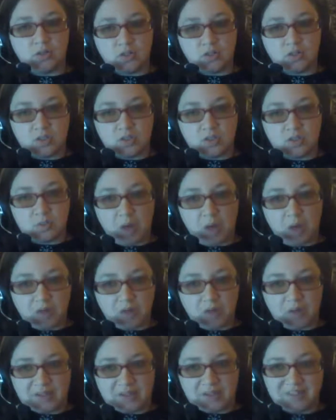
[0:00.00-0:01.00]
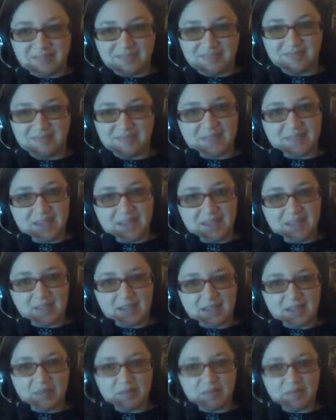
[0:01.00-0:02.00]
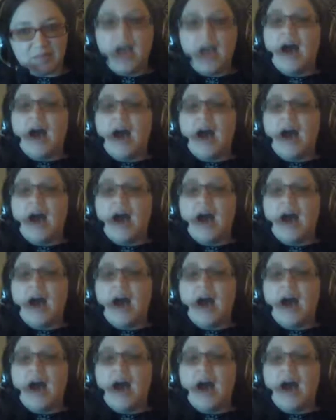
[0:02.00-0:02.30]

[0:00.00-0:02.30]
smaller, thank you, Dave.